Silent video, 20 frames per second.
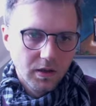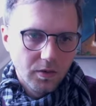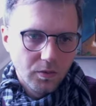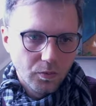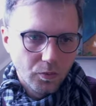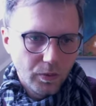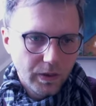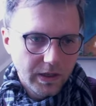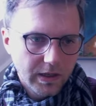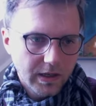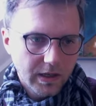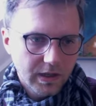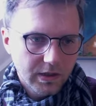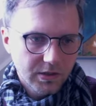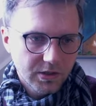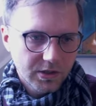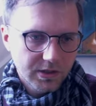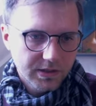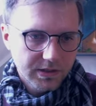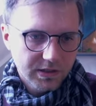we can
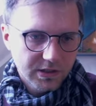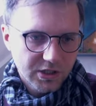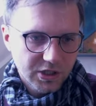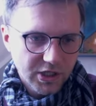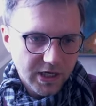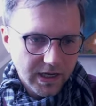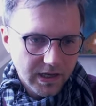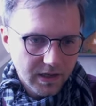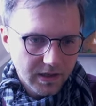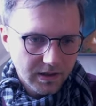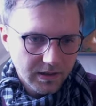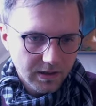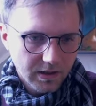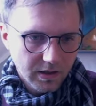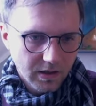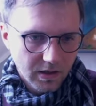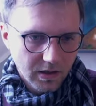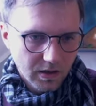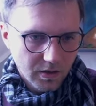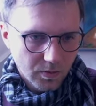just check it
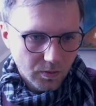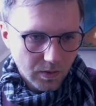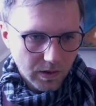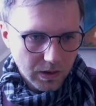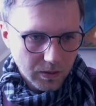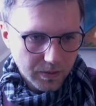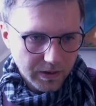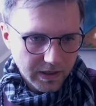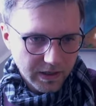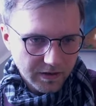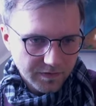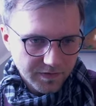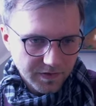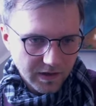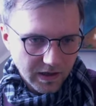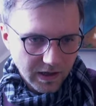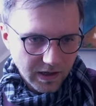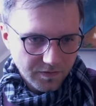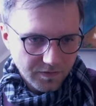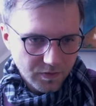well we have
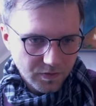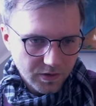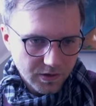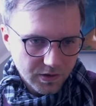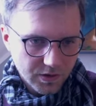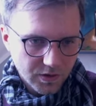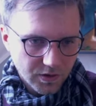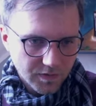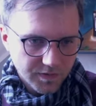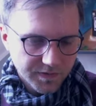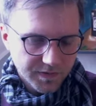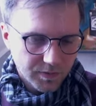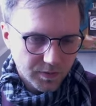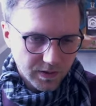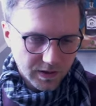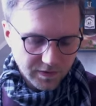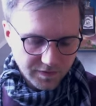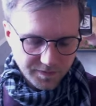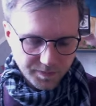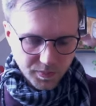the average of
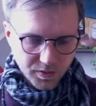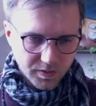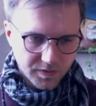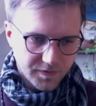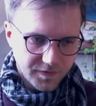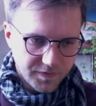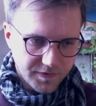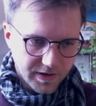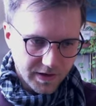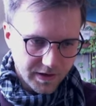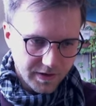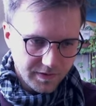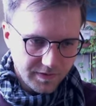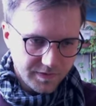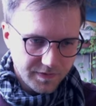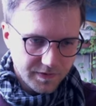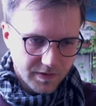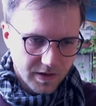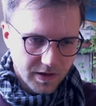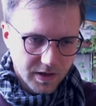12.5
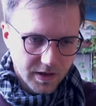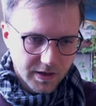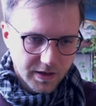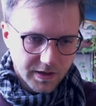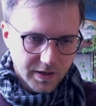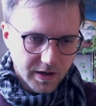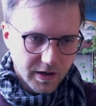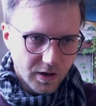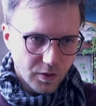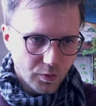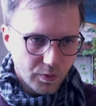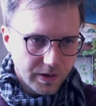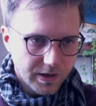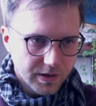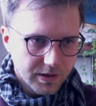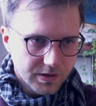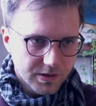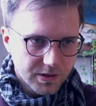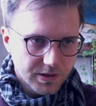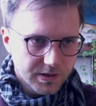now we are
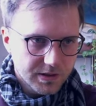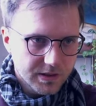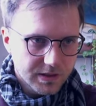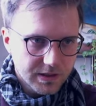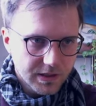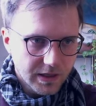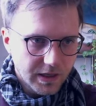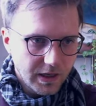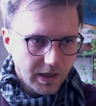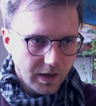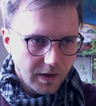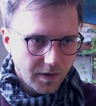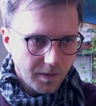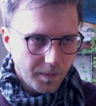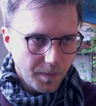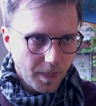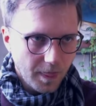just saying